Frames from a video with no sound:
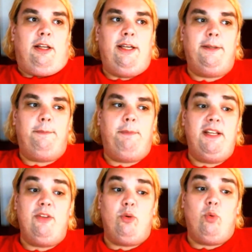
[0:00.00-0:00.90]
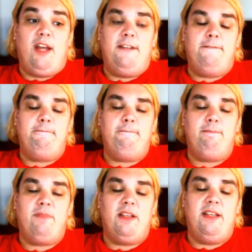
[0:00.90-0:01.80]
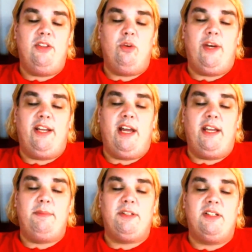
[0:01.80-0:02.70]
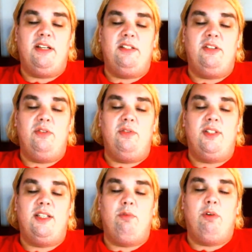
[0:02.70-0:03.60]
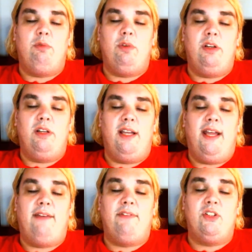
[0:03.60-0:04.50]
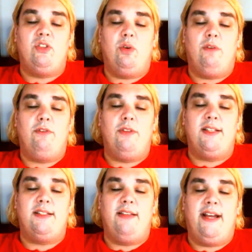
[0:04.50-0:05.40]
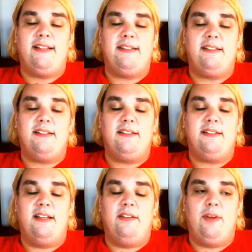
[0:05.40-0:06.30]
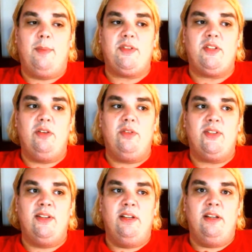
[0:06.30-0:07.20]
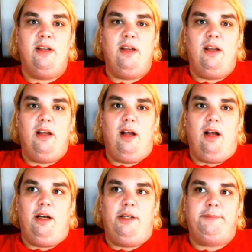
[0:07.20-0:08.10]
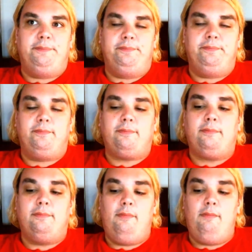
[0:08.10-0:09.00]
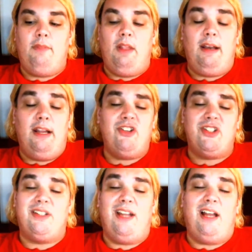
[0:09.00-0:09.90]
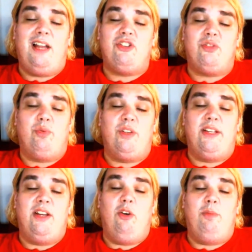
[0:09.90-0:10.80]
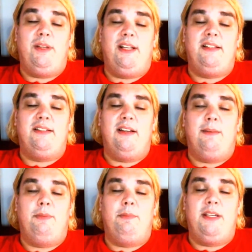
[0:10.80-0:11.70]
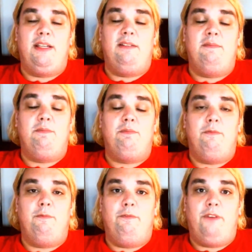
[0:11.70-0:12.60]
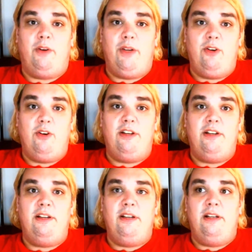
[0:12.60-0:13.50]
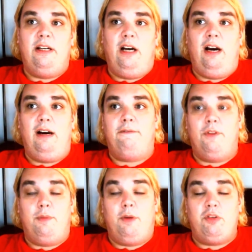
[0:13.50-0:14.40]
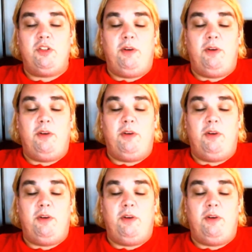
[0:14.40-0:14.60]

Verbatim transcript: but either way either way, I am excited to see what we have in store for this last set of episodes. Um, and I just, I, I just really hope it ends up being very good uh, for the most part.